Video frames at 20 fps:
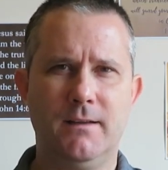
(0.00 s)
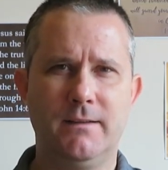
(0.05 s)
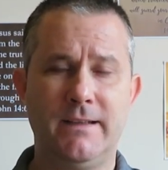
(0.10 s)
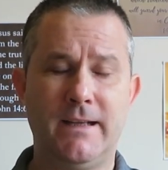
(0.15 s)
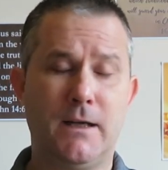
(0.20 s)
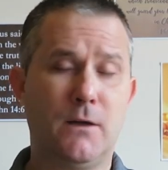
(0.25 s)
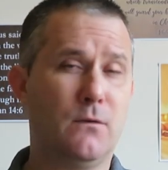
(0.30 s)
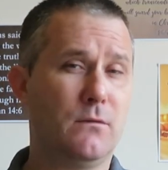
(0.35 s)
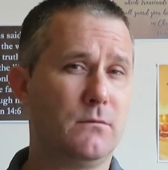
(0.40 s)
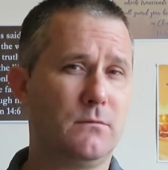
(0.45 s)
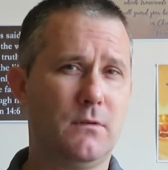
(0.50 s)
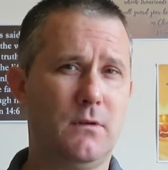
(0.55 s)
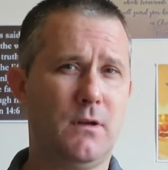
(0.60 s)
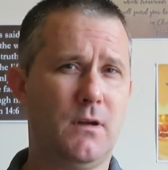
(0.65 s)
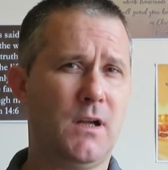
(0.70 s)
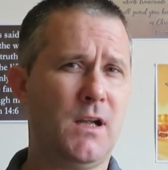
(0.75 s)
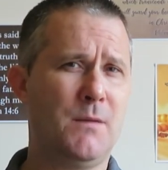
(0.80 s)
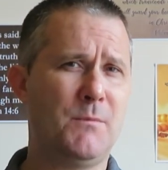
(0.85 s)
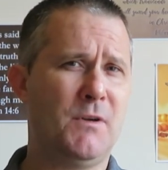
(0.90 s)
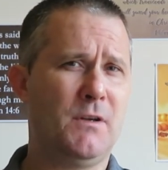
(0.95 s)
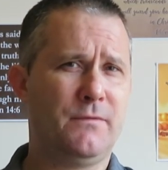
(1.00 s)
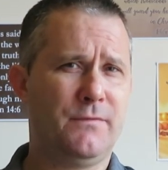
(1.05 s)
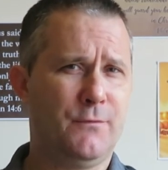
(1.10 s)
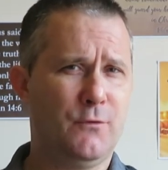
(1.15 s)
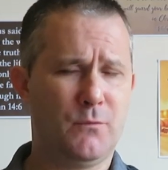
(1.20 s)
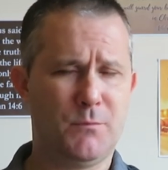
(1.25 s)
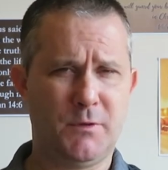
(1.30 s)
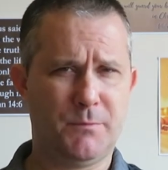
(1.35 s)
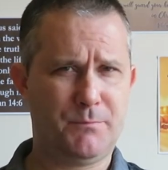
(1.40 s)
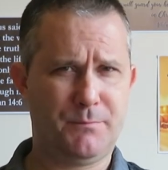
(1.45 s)
Now, I'm a
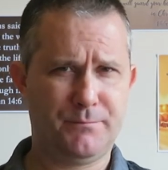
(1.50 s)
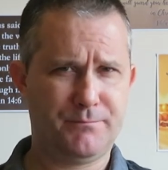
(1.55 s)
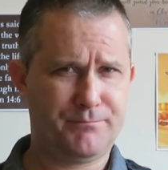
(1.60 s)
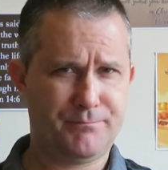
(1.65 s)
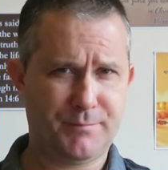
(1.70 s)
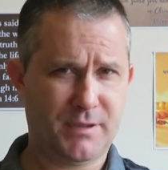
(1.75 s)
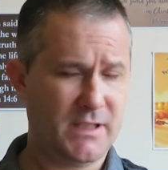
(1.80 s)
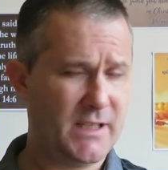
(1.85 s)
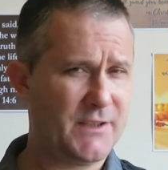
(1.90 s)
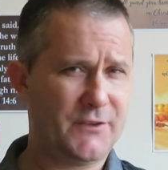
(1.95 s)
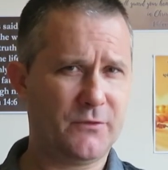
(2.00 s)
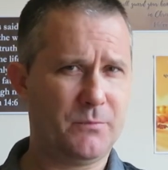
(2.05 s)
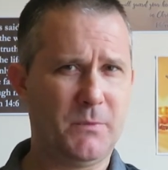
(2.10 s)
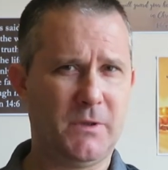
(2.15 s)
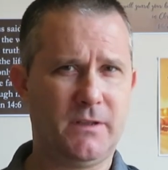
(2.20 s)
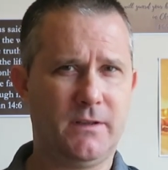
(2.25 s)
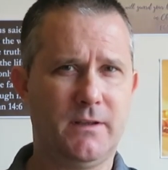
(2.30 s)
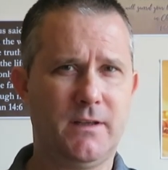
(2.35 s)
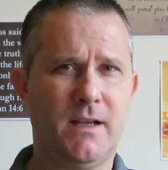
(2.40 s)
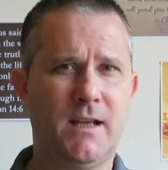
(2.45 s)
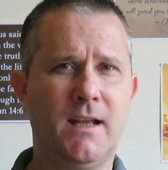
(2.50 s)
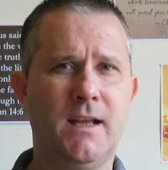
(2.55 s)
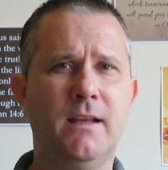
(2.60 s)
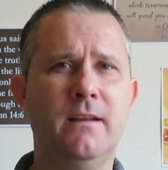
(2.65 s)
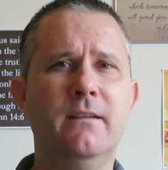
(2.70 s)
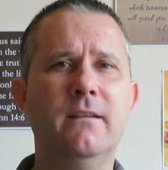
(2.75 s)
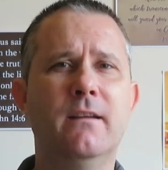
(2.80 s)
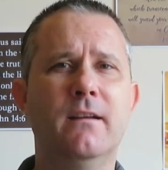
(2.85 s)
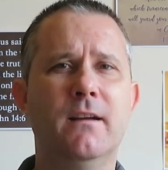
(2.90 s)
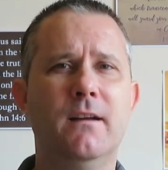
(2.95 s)
former policeman
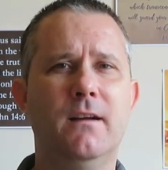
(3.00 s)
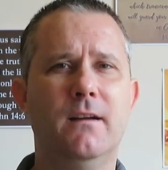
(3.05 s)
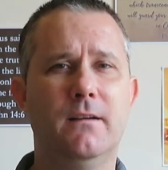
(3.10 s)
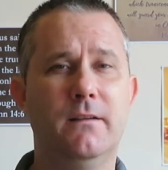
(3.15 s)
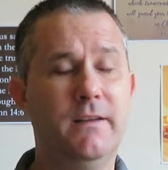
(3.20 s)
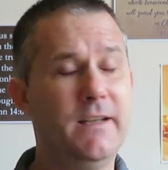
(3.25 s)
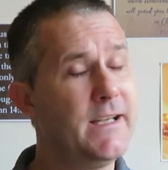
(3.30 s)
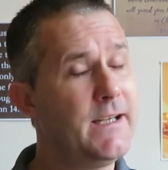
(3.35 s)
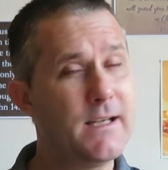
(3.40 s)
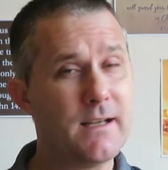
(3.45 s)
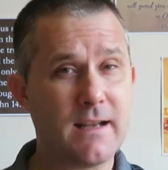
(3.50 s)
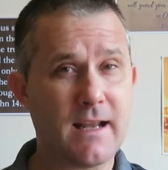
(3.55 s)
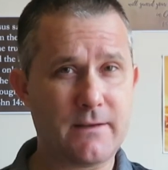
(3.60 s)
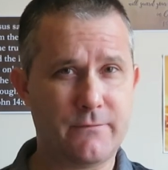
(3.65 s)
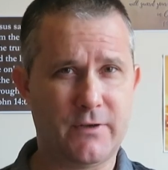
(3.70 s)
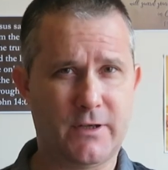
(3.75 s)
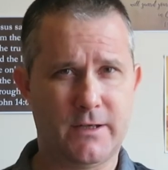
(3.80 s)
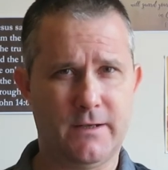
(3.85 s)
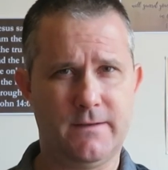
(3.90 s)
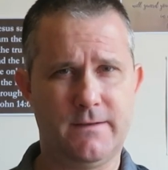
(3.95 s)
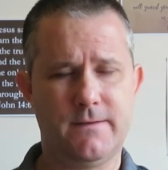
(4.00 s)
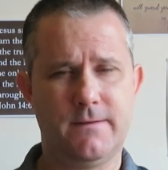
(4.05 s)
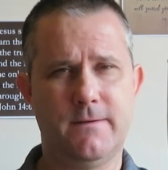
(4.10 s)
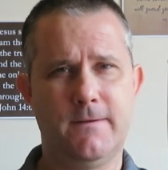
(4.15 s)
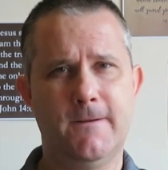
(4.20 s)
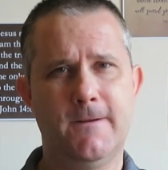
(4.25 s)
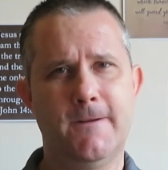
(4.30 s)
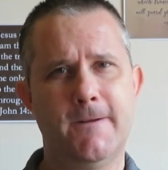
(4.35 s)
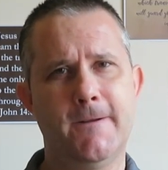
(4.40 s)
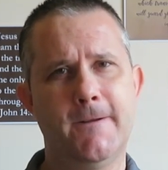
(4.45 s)
and legal advocate.
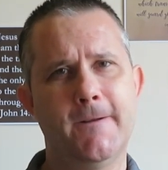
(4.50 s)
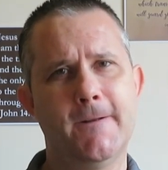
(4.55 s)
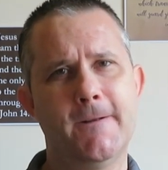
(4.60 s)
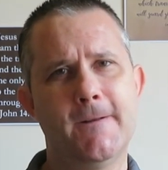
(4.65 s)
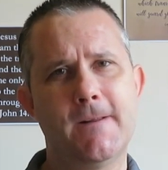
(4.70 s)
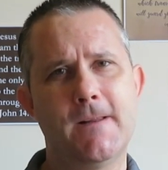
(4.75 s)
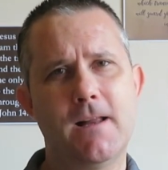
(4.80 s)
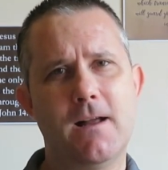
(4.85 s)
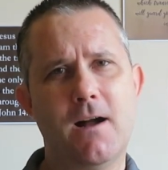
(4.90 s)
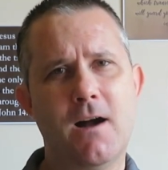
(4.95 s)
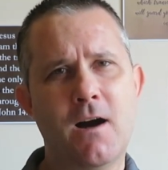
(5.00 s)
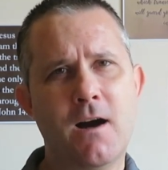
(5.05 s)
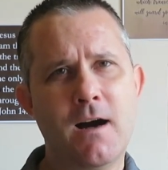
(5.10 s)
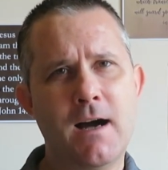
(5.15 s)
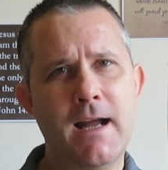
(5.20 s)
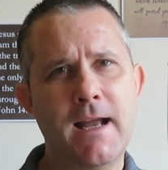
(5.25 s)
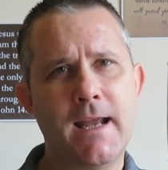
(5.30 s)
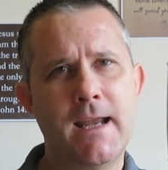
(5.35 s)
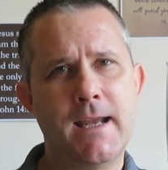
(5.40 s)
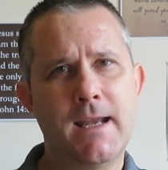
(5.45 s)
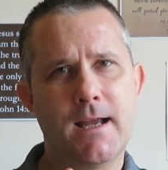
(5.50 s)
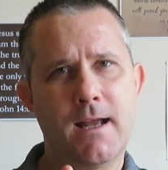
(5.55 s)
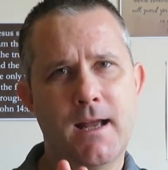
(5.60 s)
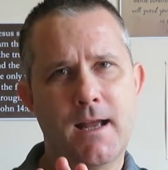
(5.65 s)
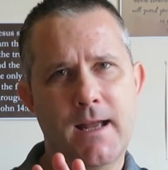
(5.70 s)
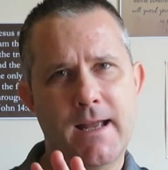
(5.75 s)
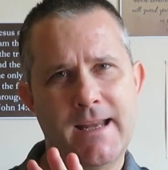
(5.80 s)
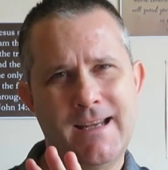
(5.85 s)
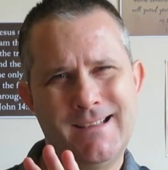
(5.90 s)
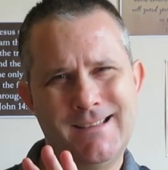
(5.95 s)
I
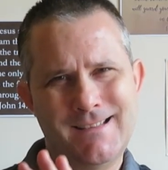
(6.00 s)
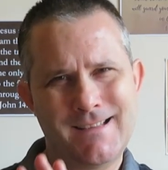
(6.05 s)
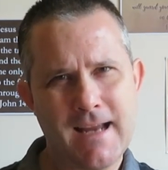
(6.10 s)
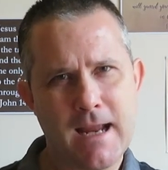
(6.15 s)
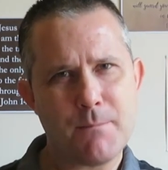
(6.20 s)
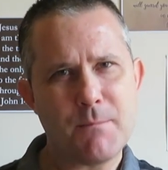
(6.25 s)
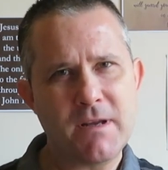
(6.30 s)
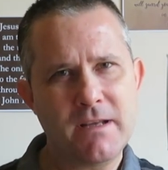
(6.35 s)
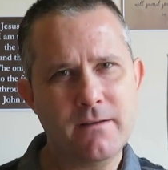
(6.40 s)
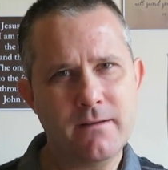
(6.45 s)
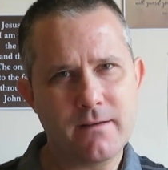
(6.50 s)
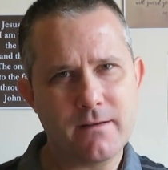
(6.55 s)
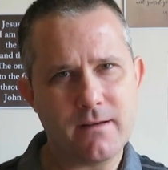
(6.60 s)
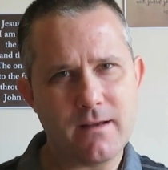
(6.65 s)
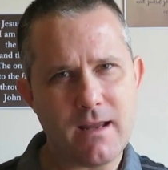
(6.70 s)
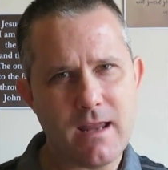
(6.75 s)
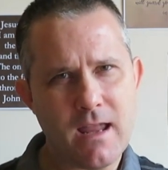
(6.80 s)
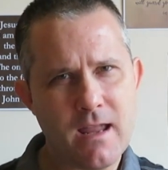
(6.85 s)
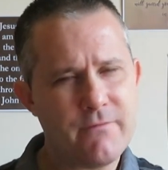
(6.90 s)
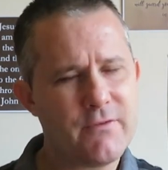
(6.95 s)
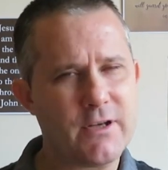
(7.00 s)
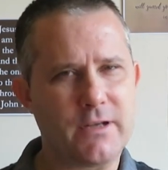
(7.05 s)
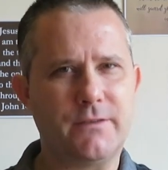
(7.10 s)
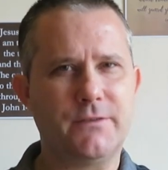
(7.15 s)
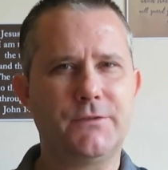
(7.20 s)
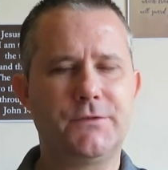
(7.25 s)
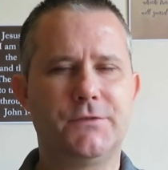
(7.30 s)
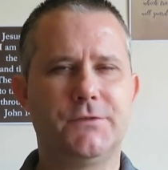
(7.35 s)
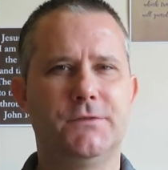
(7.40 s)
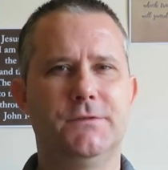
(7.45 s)
examined
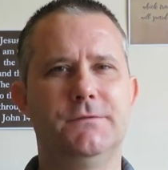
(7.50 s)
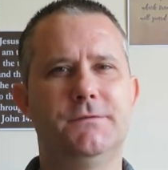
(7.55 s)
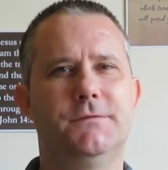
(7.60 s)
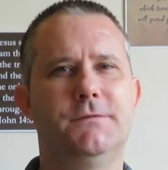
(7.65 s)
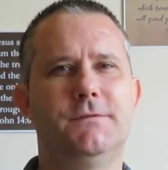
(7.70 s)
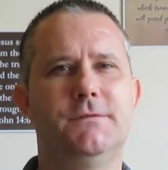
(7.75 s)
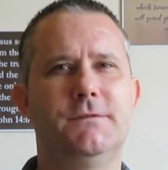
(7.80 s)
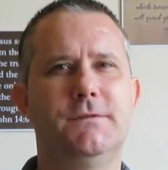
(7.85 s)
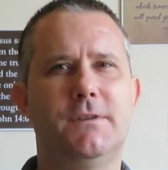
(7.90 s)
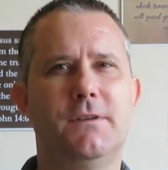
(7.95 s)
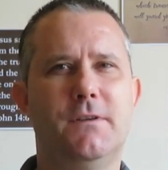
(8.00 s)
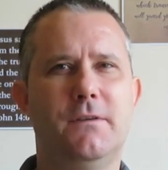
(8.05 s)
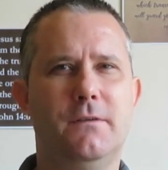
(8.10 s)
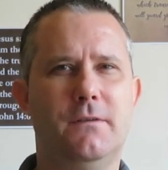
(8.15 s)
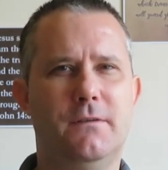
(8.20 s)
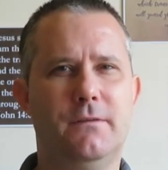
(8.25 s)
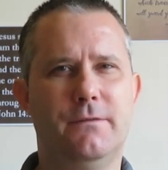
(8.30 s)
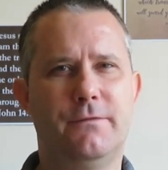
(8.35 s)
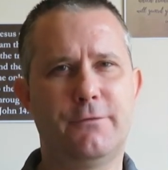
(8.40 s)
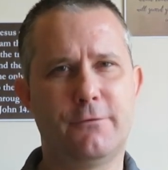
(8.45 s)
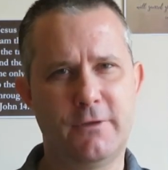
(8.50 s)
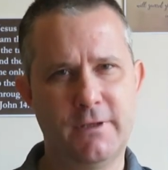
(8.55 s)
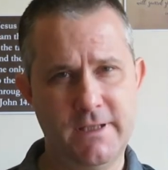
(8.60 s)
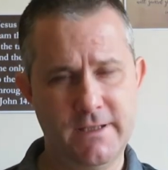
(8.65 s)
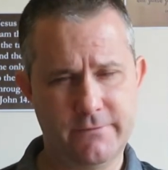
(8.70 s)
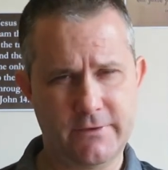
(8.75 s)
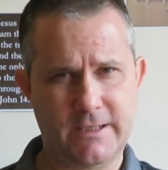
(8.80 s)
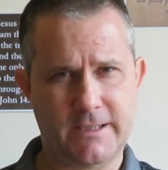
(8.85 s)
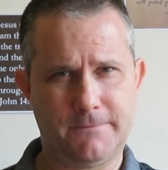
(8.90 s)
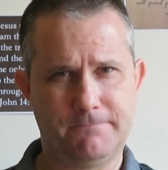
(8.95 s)
evidence for a
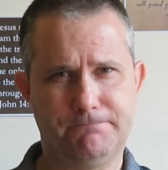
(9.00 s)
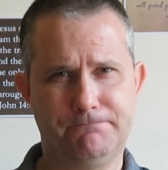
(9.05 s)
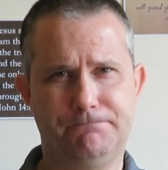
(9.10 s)
living.